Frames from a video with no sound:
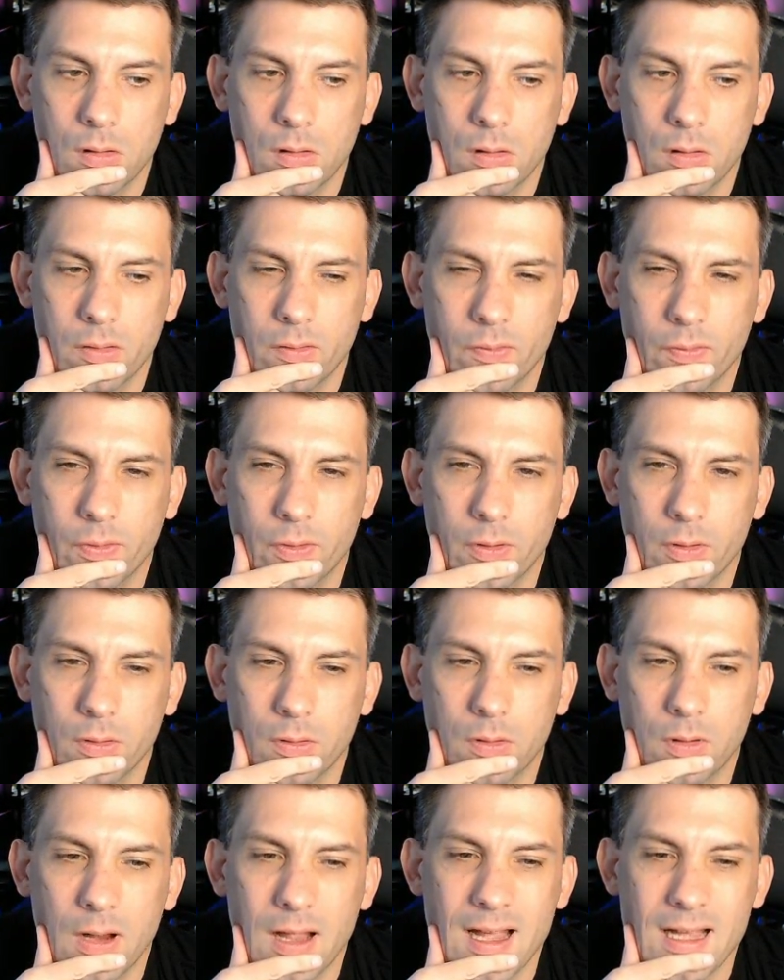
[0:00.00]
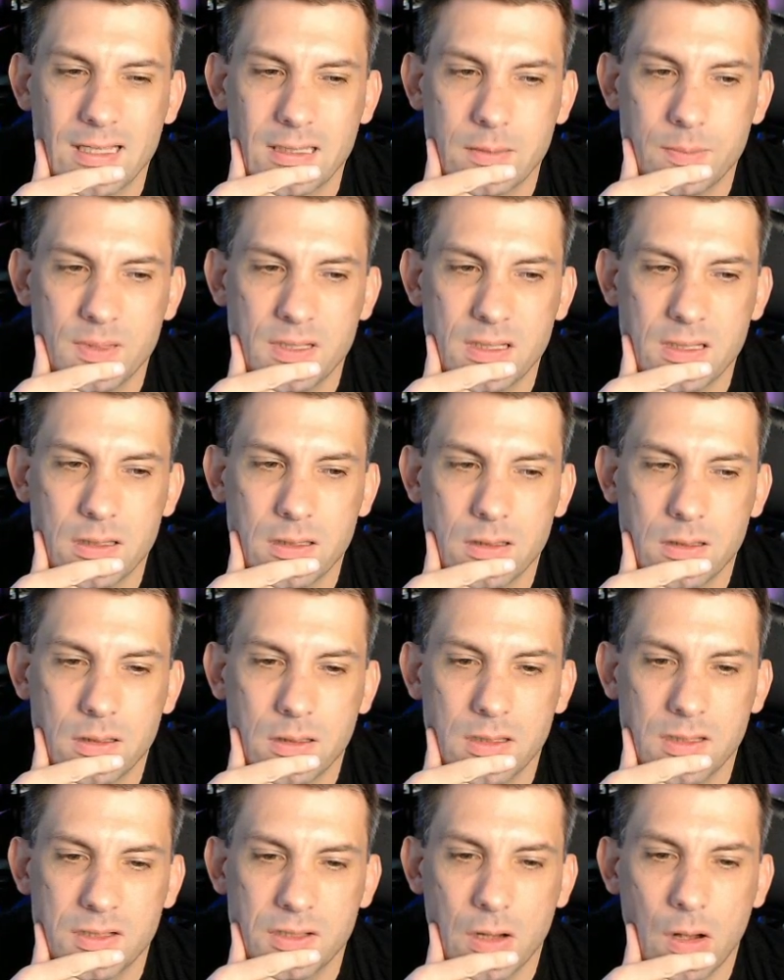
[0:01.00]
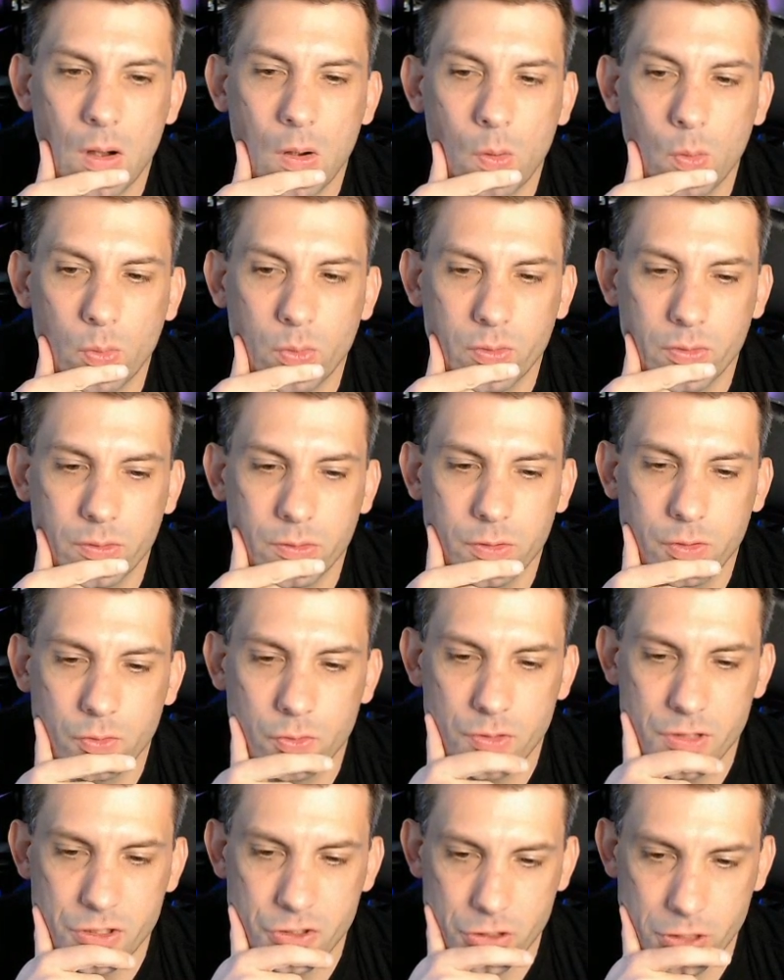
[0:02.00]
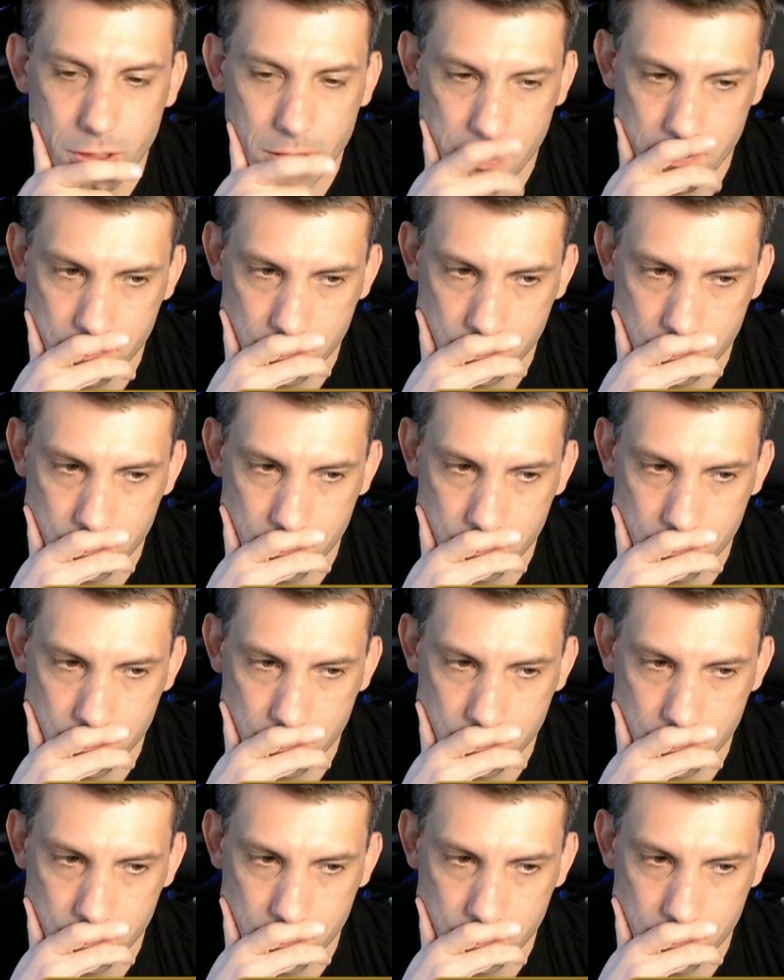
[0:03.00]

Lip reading: Infernal grasps his own creature.